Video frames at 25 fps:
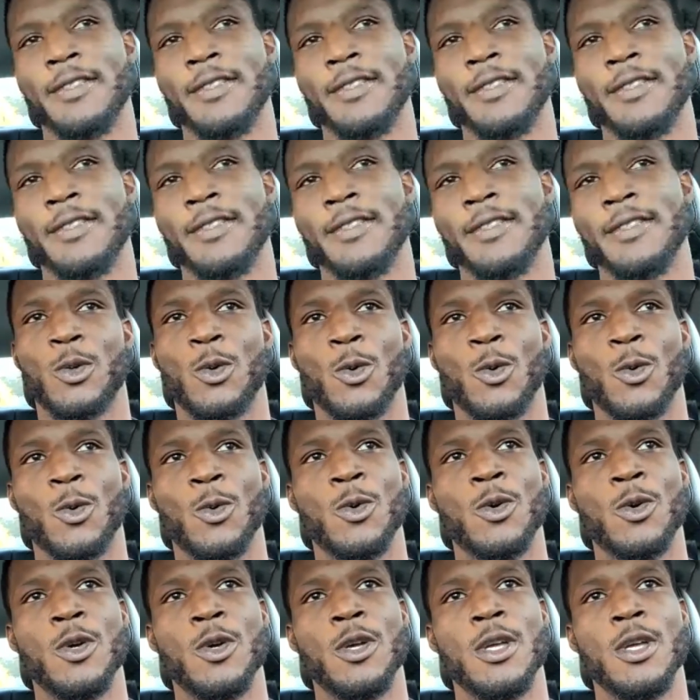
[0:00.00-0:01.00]
it was
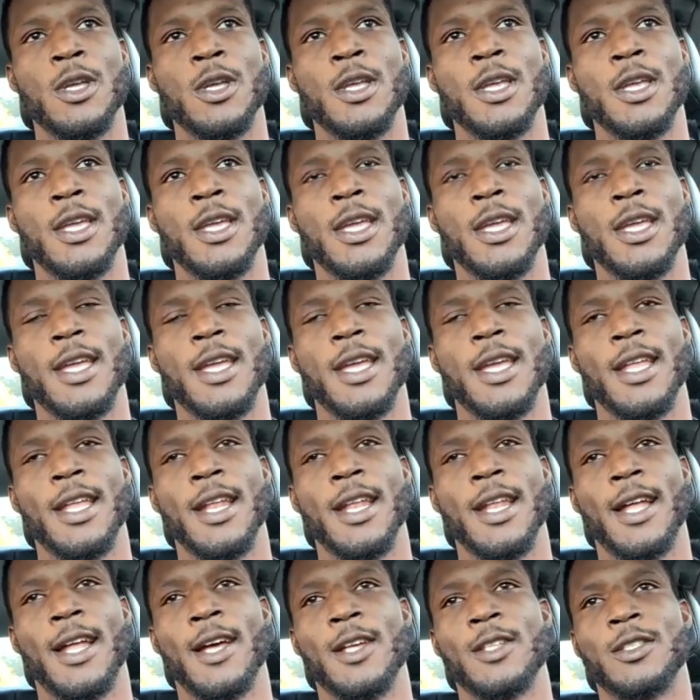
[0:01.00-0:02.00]
always cool. And
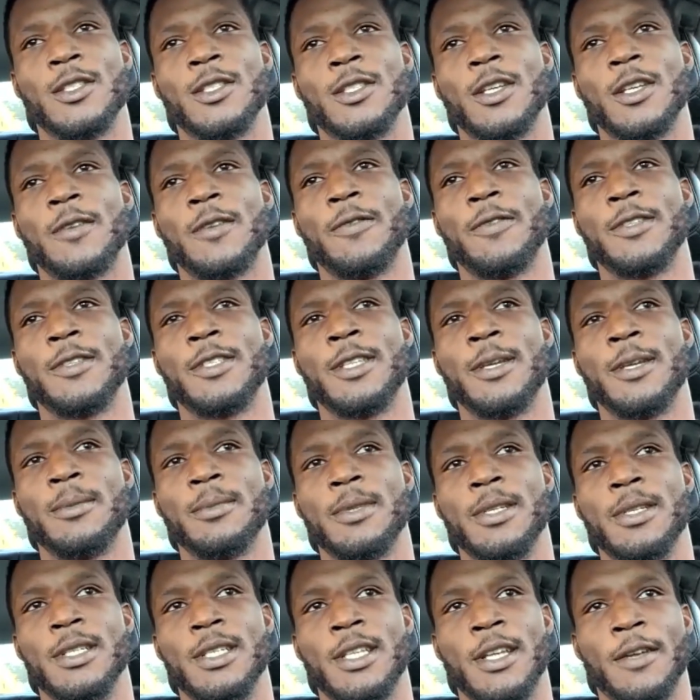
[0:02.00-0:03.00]
I was looking for something
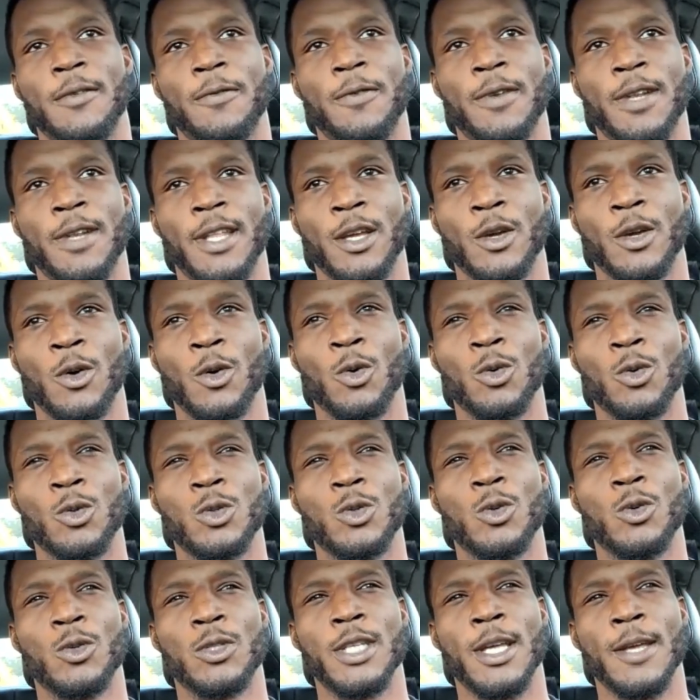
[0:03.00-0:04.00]
different, like old school type
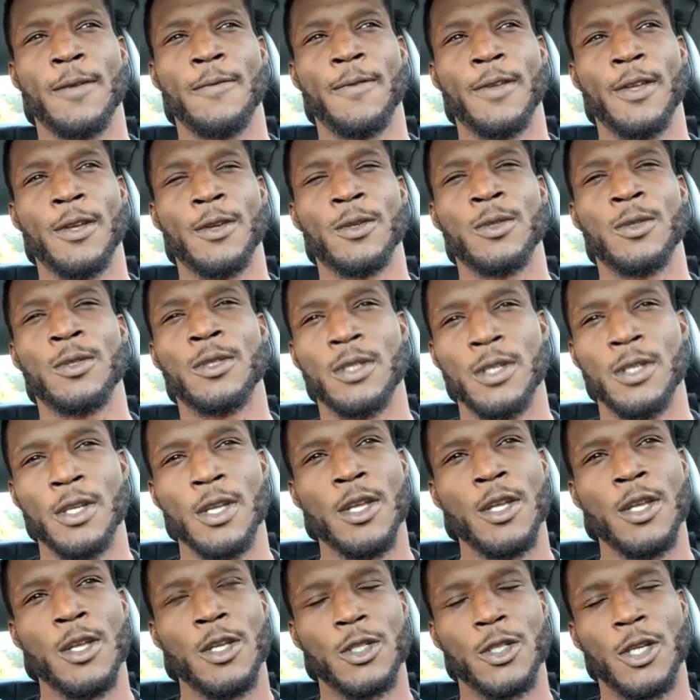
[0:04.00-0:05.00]
feels, so I started
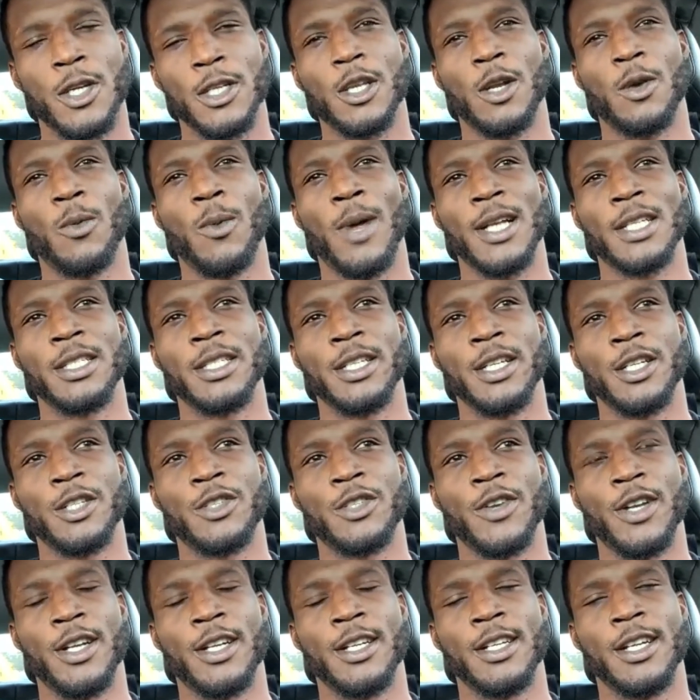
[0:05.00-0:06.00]
watching their training and
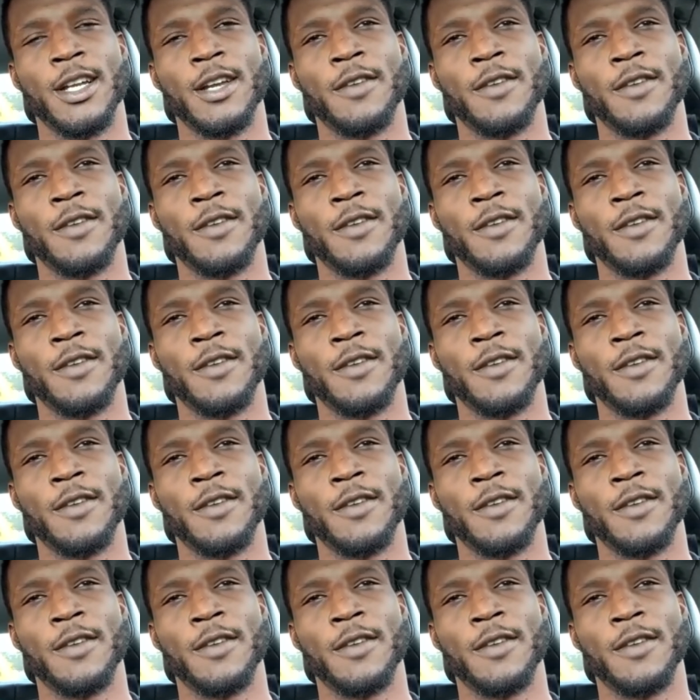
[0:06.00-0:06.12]
everything.